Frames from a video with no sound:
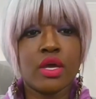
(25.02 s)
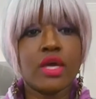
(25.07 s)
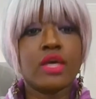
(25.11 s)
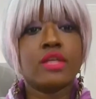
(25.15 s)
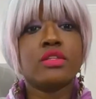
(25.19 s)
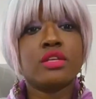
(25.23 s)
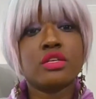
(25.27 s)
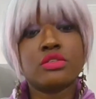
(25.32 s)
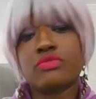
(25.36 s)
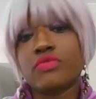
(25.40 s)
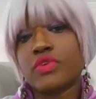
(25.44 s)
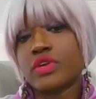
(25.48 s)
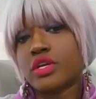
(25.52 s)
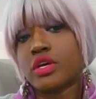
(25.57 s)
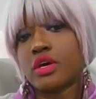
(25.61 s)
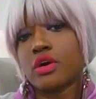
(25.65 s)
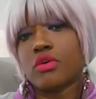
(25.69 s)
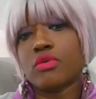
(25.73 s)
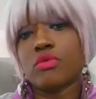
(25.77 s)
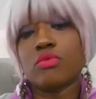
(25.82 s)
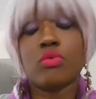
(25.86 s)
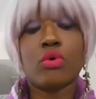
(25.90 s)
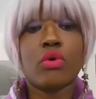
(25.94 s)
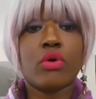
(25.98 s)
In this
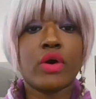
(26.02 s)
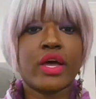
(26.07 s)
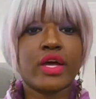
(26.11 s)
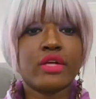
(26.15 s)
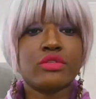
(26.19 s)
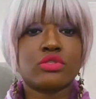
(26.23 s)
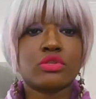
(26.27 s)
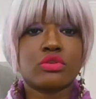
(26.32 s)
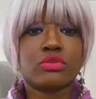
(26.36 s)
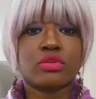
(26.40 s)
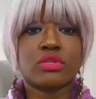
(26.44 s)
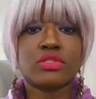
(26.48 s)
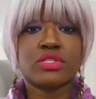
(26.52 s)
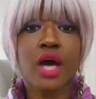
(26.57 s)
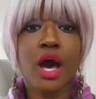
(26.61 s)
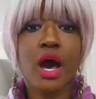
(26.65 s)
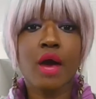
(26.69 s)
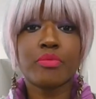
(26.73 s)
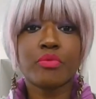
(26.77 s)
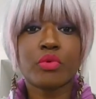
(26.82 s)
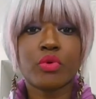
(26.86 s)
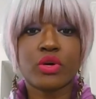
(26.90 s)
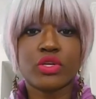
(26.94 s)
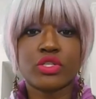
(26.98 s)
video, we'll answer the
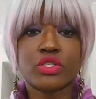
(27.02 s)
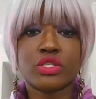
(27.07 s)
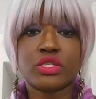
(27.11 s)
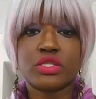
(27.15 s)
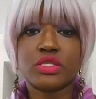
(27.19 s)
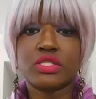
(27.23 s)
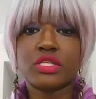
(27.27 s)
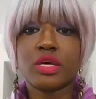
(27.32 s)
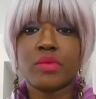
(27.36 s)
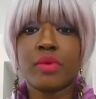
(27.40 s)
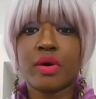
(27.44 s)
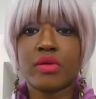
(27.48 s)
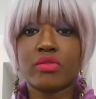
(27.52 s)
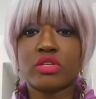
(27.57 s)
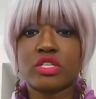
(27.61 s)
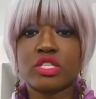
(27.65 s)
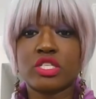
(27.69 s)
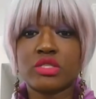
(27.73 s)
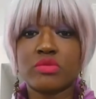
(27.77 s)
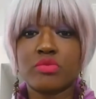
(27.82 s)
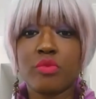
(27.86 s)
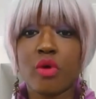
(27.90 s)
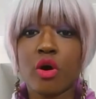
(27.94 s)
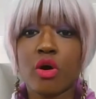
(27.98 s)
top questions about the
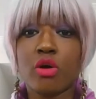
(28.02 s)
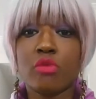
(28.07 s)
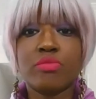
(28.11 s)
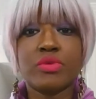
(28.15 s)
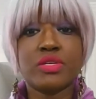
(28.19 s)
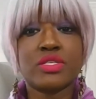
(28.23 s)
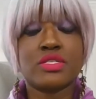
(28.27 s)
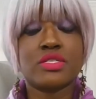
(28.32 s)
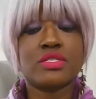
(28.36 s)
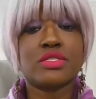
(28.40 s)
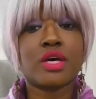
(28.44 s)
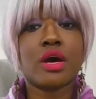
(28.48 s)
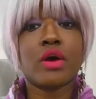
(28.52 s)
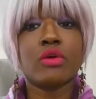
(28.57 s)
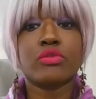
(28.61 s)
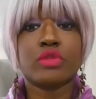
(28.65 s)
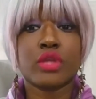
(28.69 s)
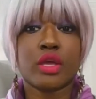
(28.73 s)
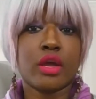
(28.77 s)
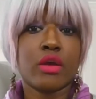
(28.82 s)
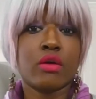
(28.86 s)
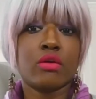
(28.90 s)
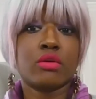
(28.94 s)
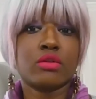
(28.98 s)
Small Business
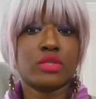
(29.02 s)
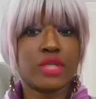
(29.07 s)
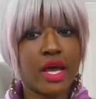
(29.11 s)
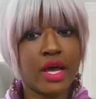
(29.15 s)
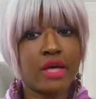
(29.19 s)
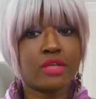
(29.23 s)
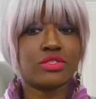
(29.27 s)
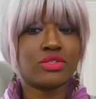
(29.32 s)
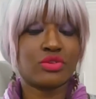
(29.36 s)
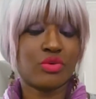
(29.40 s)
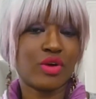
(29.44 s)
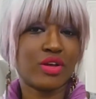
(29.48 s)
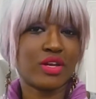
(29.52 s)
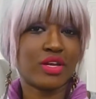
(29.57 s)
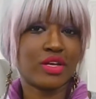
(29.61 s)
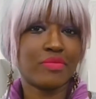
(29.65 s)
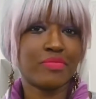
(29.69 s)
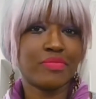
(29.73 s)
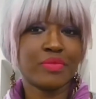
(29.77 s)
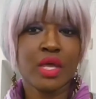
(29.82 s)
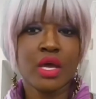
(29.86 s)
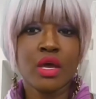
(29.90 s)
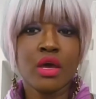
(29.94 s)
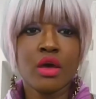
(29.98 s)
Healthcare Tax Credit.
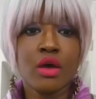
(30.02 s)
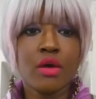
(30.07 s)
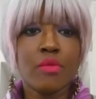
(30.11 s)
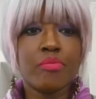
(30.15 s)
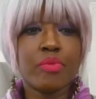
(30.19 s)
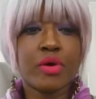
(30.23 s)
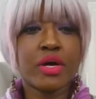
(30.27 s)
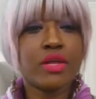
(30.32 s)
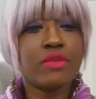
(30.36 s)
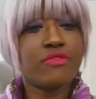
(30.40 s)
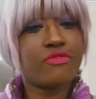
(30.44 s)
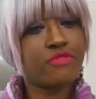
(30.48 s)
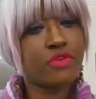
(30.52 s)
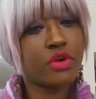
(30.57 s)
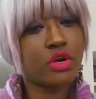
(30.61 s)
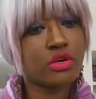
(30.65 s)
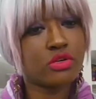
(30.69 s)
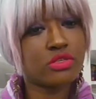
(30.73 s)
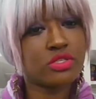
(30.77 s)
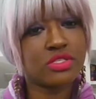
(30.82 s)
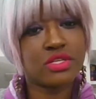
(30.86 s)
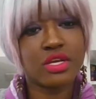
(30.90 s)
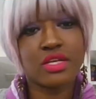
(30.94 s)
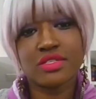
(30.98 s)
But
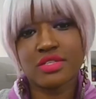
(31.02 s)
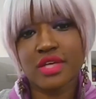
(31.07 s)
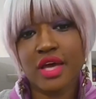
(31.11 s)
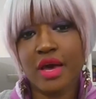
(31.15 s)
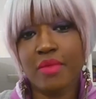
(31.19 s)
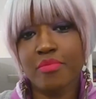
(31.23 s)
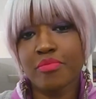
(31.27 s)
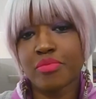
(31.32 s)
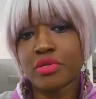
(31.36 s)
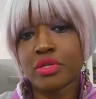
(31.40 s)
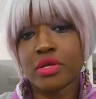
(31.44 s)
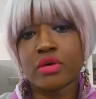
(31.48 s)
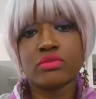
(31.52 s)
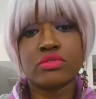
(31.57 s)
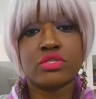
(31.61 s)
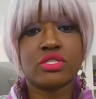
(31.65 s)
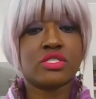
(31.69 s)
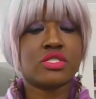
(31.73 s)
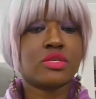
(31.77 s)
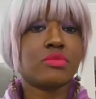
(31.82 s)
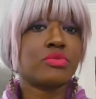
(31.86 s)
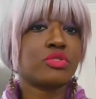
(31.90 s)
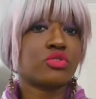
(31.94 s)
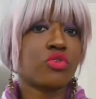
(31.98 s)
first, tap below to
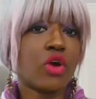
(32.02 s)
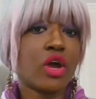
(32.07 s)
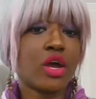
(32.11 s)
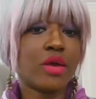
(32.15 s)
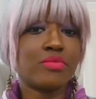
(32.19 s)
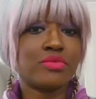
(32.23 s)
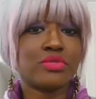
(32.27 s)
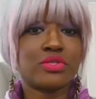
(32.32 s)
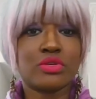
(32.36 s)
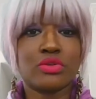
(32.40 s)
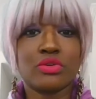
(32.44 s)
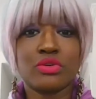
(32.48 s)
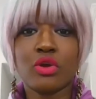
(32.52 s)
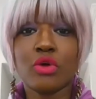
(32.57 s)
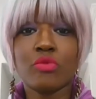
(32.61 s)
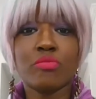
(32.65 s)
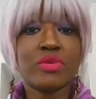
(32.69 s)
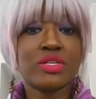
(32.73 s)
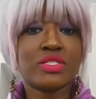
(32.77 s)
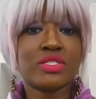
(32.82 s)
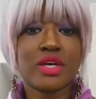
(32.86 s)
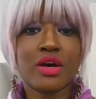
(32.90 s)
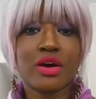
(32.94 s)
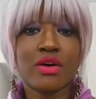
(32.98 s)
subscribe so you don't
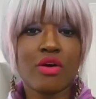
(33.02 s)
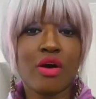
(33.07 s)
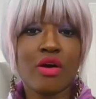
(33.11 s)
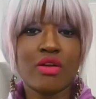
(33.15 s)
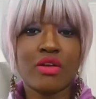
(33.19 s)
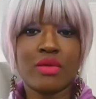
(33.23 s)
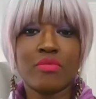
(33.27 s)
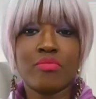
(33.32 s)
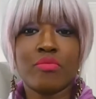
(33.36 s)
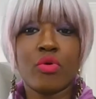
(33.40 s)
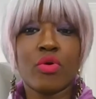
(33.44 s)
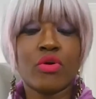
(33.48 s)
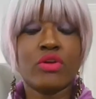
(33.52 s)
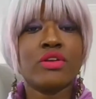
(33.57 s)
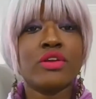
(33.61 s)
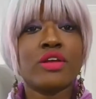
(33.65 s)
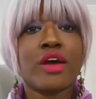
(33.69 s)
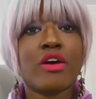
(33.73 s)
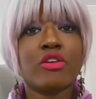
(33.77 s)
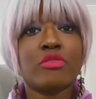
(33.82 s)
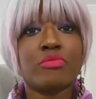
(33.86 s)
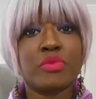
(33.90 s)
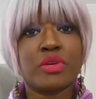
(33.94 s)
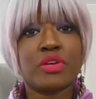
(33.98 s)
miss out on important
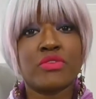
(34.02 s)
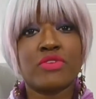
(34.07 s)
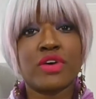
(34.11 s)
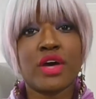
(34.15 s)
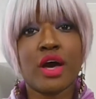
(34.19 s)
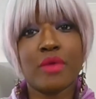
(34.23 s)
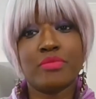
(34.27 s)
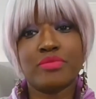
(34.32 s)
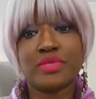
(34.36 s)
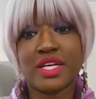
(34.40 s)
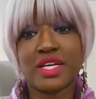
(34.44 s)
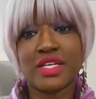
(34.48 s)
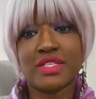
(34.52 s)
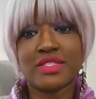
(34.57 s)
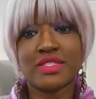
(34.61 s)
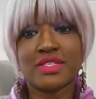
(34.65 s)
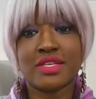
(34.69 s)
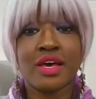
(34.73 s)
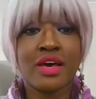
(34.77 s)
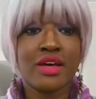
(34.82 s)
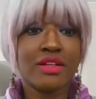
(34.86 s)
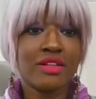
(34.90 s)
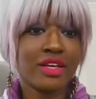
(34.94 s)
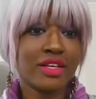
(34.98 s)
health benefit
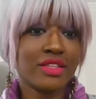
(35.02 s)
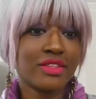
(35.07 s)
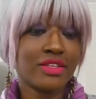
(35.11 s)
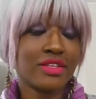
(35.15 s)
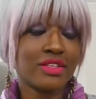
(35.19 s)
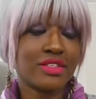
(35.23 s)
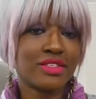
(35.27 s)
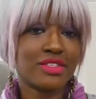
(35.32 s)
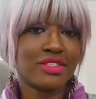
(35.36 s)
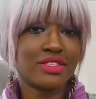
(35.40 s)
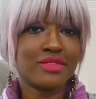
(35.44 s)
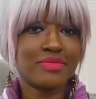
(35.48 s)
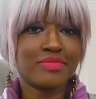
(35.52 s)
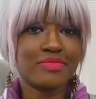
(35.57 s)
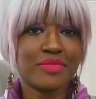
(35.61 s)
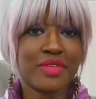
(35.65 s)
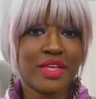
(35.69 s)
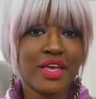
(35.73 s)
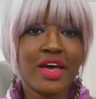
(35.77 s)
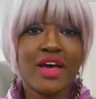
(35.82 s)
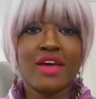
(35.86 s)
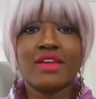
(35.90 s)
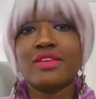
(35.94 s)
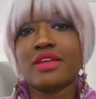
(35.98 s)
updates like this.
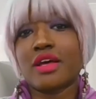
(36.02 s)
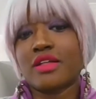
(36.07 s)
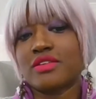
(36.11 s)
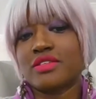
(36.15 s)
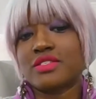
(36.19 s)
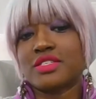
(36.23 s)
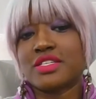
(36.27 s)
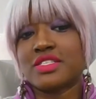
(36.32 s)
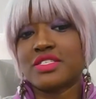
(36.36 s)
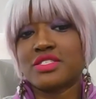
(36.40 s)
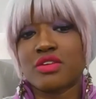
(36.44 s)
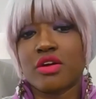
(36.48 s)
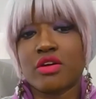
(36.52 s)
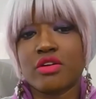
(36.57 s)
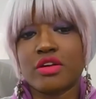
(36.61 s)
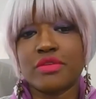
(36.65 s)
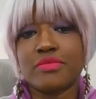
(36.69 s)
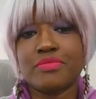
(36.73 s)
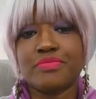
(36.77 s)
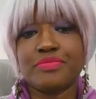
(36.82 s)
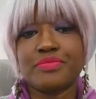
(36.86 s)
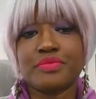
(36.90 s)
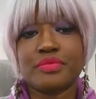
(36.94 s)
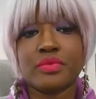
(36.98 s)
Now let's get
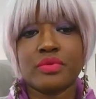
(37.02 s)
started.